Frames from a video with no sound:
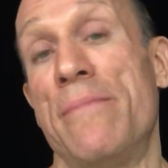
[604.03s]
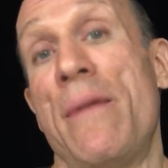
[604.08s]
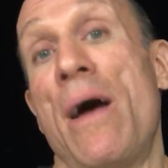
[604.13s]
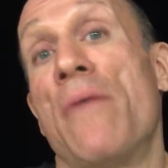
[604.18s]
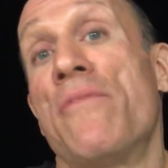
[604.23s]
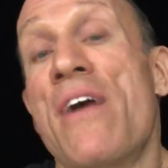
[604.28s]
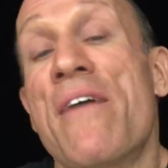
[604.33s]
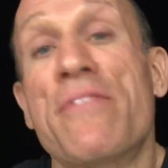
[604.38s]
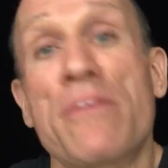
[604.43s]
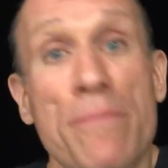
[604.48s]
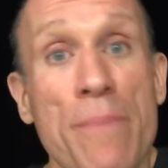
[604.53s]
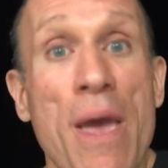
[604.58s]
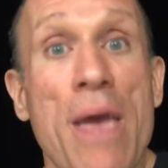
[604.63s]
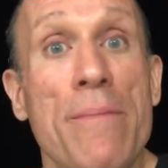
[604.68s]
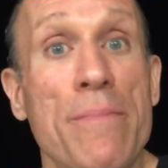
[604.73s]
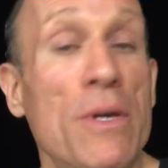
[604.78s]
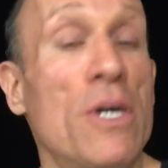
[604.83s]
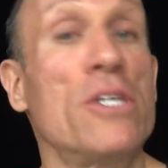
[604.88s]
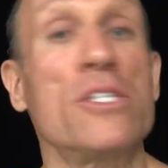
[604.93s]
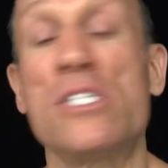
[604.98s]
Now, if you have to pay
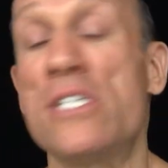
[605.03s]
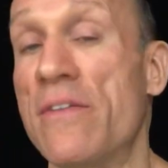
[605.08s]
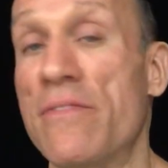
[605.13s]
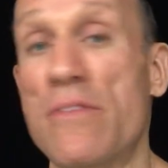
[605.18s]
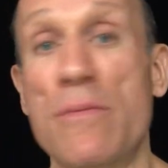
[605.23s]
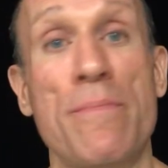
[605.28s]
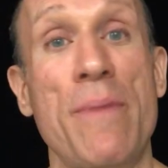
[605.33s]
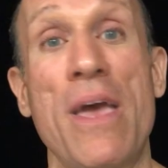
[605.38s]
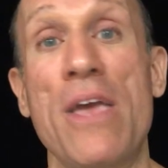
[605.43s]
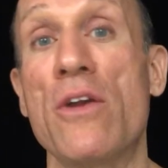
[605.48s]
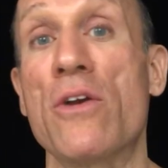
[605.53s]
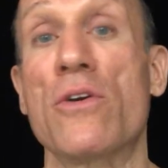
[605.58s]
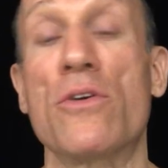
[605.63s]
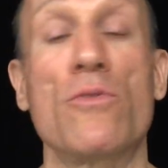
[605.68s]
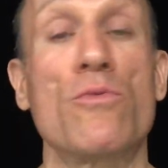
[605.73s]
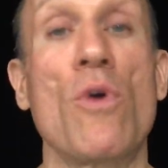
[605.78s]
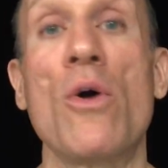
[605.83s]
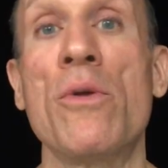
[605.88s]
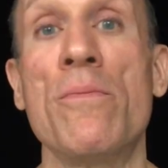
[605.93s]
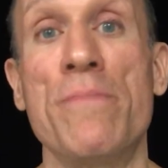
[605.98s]
bills, you have to pay your
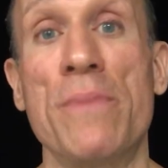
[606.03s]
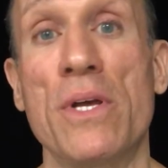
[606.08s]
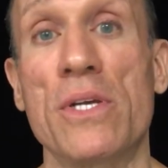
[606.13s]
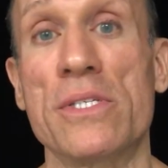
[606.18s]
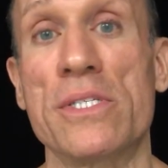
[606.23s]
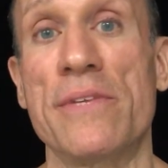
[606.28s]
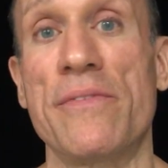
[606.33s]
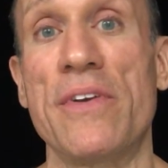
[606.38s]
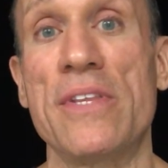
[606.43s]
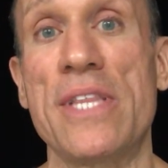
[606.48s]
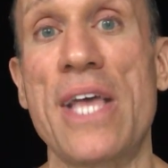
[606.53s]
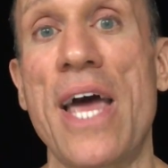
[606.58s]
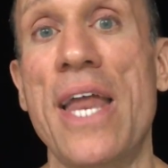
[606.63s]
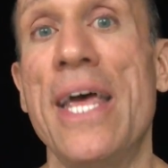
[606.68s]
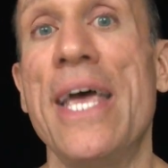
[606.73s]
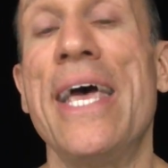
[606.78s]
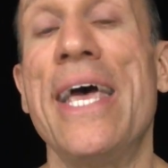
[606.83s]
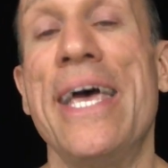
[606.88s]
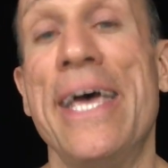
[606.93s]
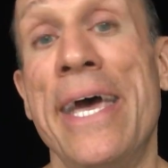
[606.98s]
rodent bills, stuff like
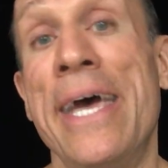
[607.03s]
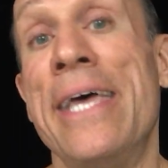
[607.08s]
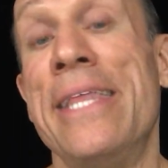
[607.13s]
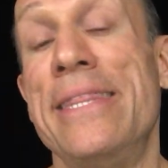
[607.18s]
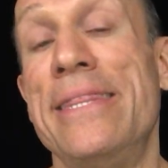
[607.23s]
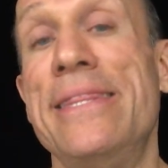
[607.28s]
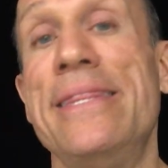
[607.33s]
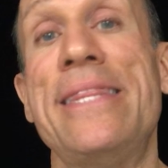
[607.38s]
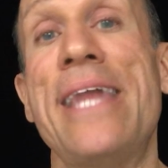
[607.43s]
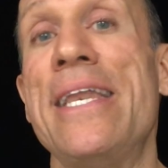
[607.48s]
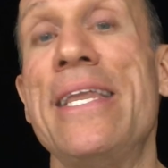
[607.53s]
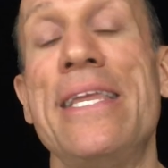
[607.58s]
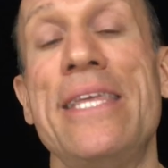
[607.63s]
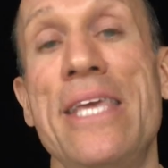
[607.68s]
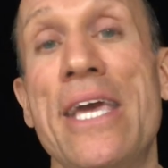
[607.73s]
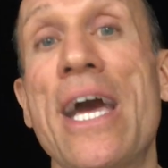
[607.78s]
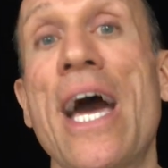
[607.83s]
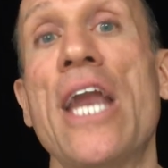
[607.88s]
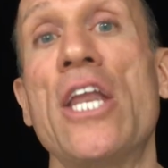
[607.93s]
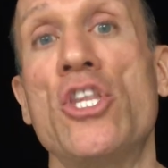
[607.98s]
that, then
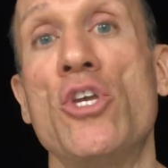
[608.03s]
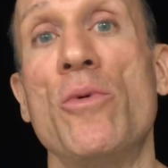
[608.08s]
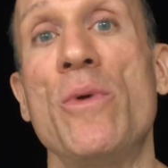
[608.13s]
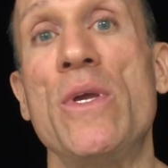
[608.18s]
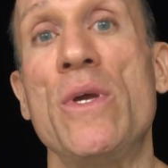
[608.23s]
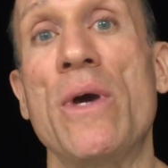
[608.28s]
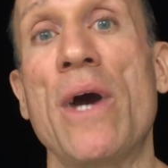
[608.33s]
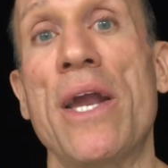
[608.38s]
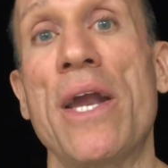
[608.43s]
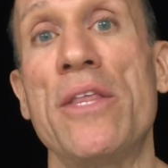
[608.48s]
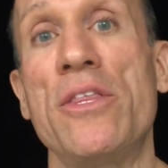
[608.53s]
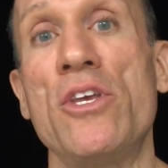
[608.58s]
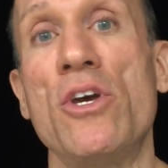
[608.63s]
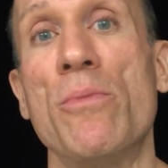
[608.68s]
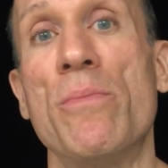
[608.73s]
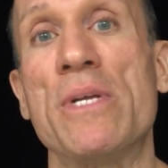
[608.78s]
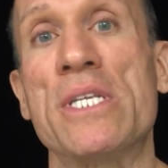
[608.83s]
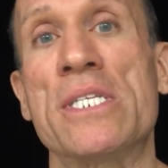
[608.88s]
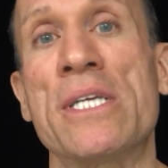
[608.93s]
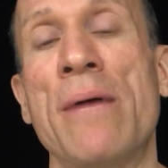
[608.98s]
you got to do what you got to do.
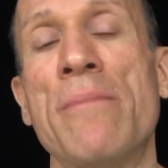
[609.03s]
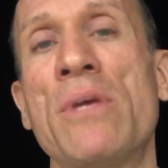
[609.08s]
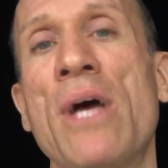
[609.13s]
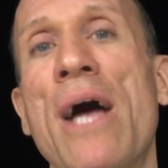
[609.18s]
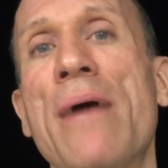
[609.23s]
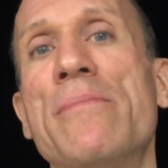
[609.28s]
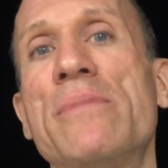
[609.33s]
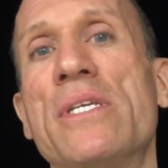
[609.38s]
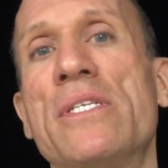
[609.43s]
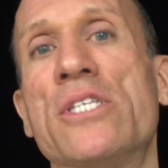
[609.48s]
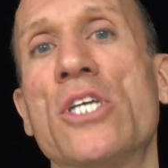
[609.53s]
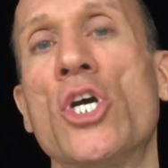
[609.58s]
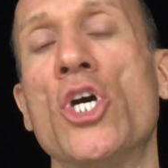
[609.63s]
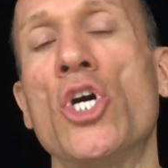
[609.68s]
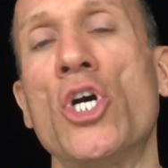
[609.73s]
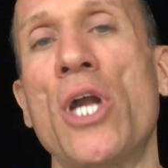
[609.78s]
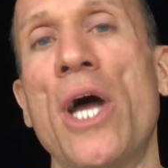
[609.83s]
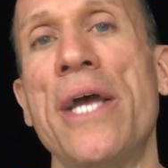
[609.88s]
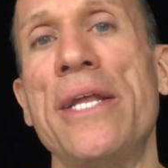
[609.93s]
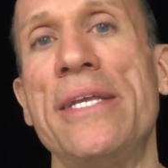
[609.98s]
But sometimes it's a
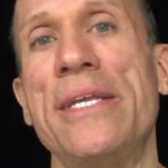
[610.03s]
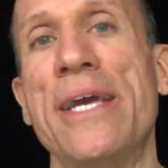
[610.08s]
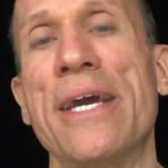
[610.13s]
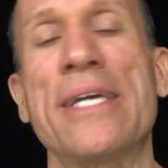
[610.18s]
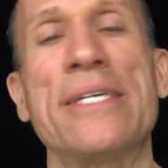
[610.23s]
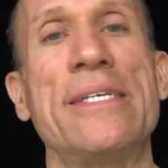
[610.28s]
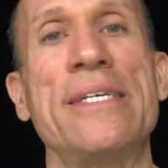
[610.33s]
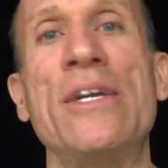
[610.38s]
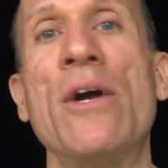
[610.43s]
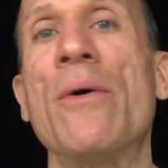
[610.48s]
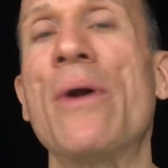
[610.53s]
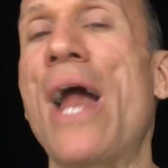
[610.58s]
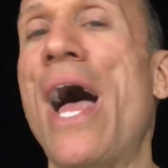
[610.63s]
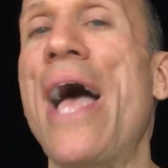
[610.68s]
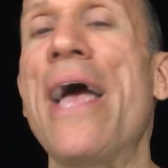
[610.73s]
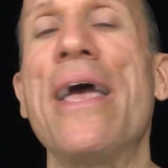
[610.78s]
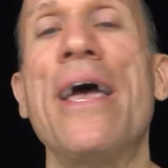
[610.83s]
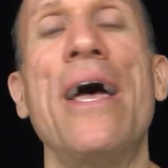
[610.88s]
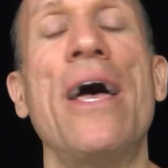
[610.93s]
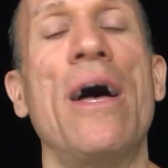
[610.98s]
good idea, because you know
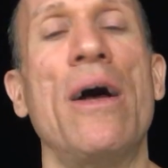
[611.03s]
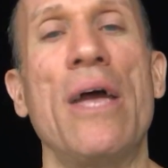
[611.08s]
what?